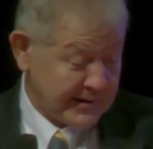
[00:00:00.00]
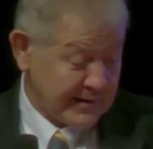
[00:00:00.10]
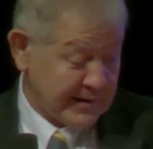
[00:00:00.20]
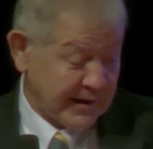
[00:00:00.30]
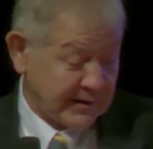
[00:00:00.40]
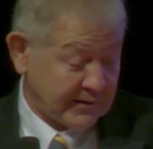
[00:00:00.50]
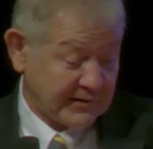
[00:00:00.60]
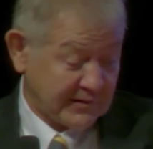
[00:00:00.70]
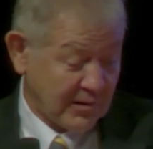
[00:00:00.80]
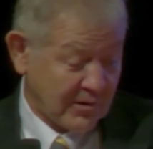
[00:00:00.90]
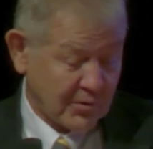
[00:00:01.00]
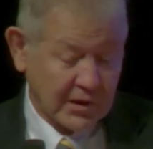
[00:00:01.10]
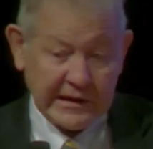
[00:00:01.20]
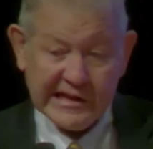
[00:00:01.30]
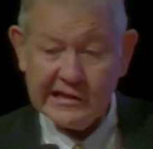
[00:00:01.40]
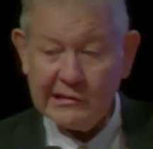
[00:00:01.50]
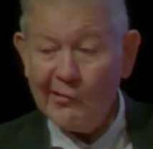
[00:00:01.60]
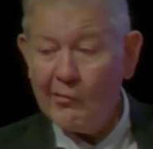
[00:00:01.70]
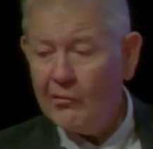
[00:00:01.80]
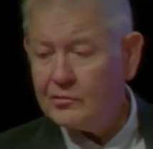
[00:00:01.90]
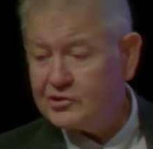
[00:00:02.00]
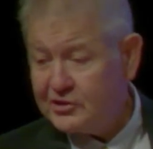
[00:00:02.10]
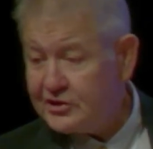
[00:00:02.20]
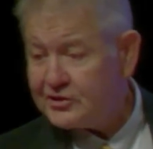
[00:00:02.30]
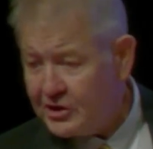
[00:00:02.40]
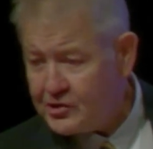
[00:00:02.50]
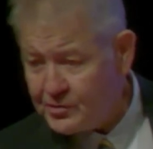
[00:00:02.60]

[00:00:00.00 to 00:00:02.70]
And so he calls this century,